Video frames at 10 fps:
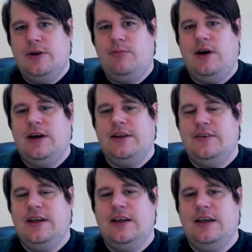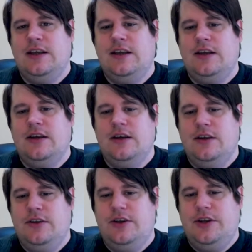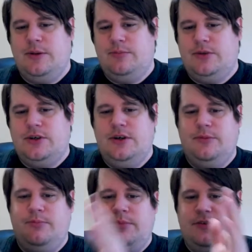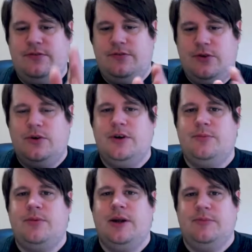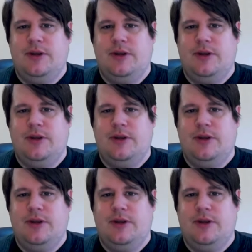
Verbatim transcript: by taking the number before the prime